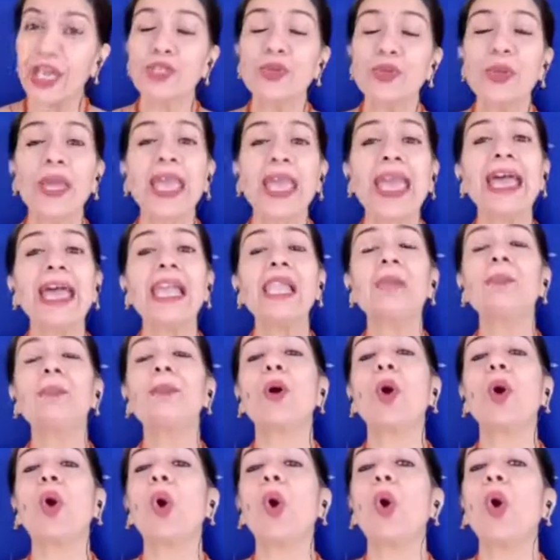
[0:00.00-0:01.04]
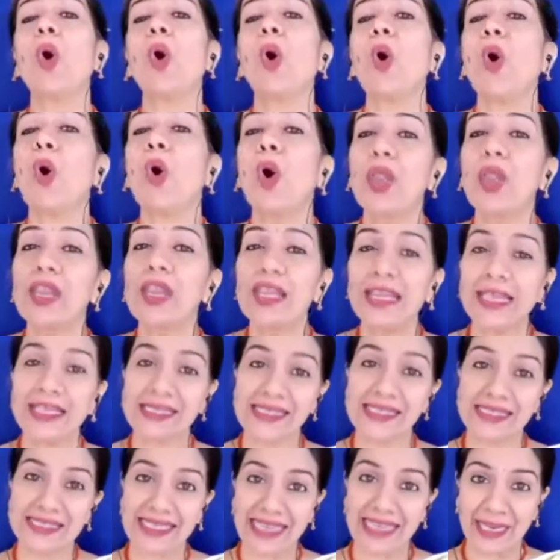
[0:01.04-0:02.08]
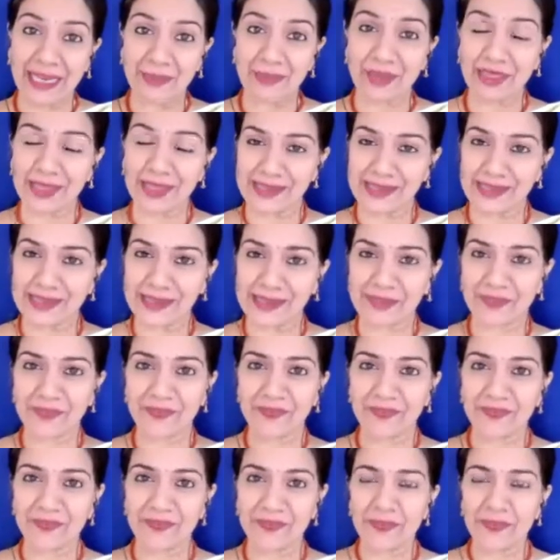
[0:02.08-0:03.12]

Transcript: to help all his neighbors.